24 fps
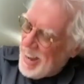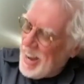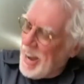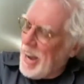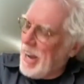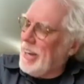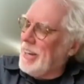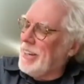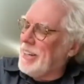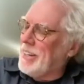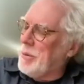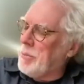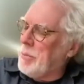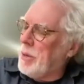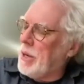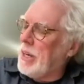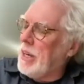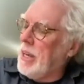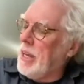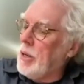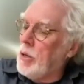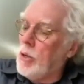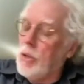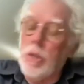and uh, but
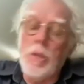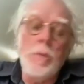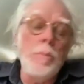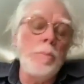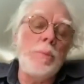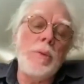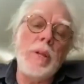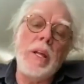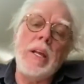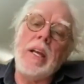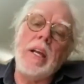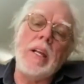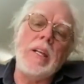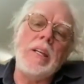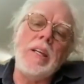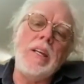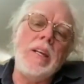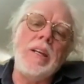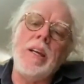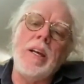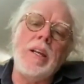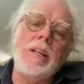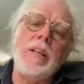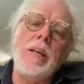he couldn't play
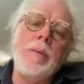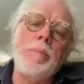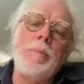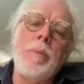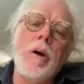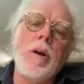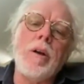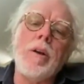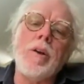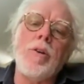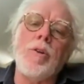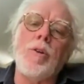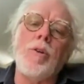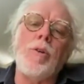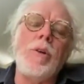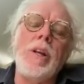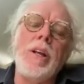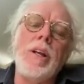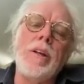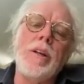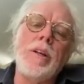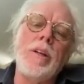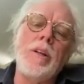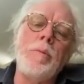any any Parker, he
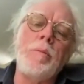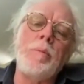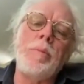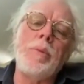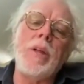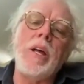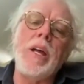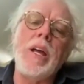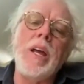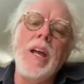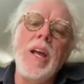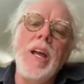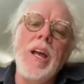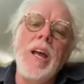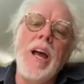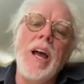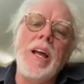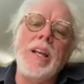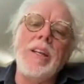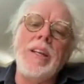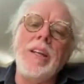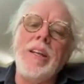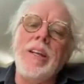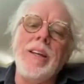couldn't play
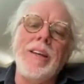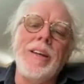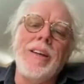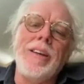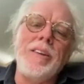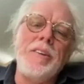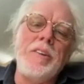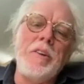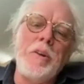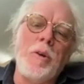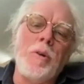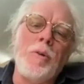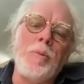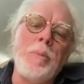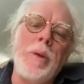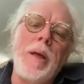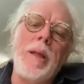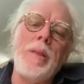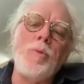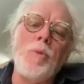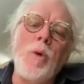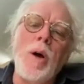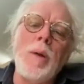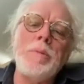any uh, you know
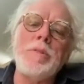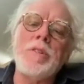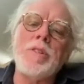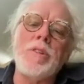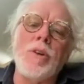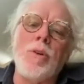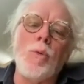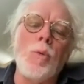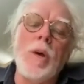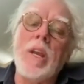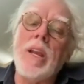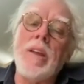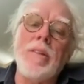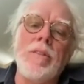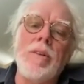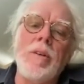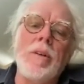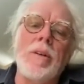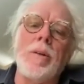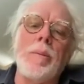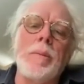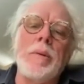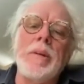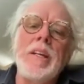Ben Webster,
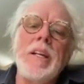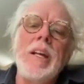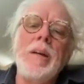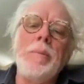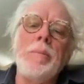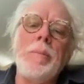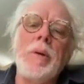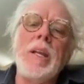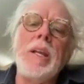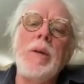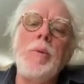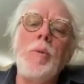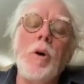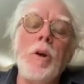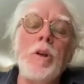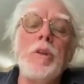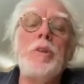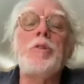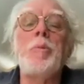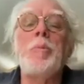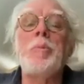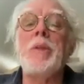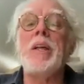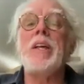whatever. But he
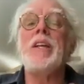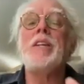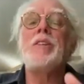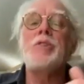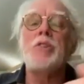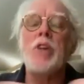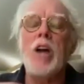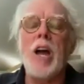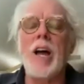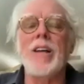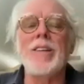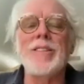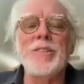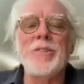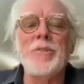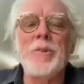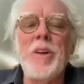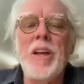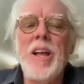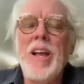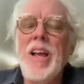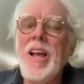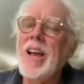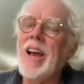wanted to play jazz,
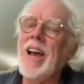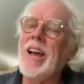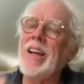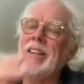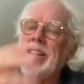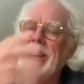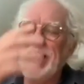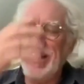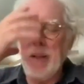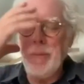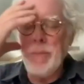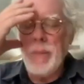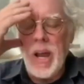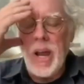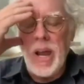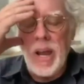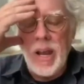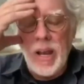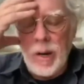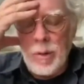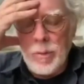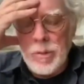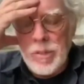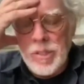or, and in my
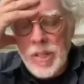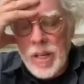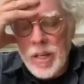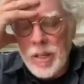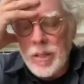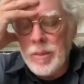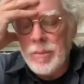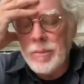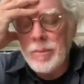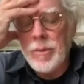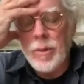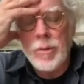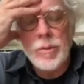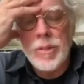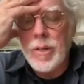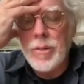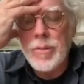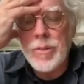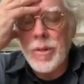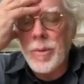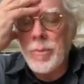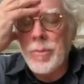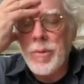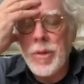head I was like, oh,
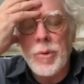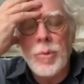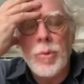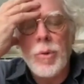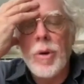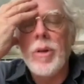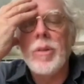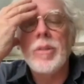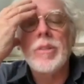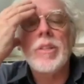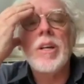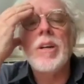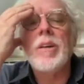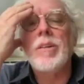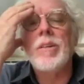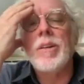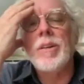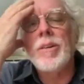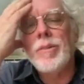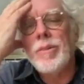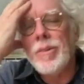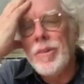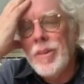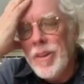there's something wrong there. You
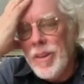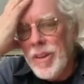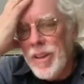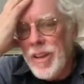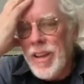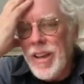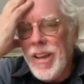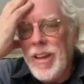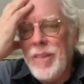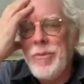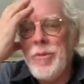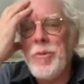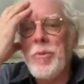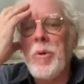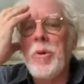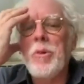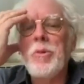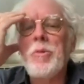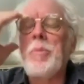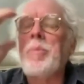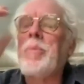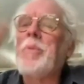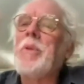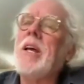know? If you
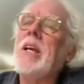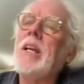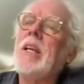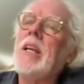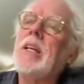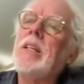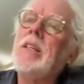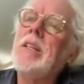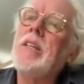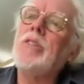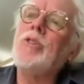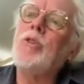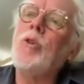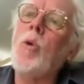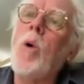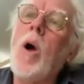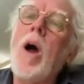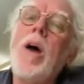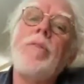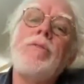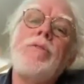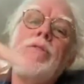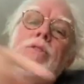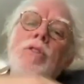want to play like this, you
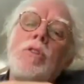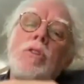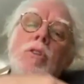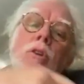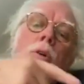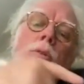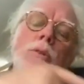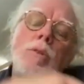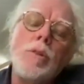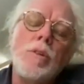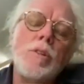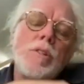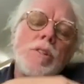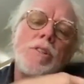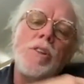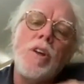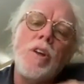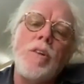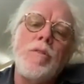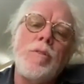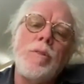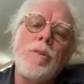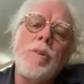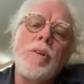have to know your
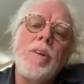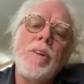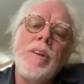stuff